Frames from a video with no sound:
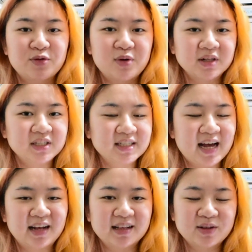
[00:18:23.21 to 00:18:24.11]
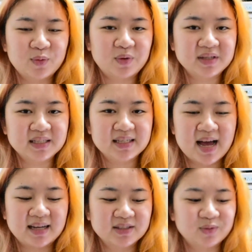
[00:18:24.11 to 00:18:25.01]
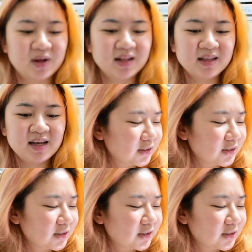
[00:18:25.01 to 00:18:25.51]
watch that once as well.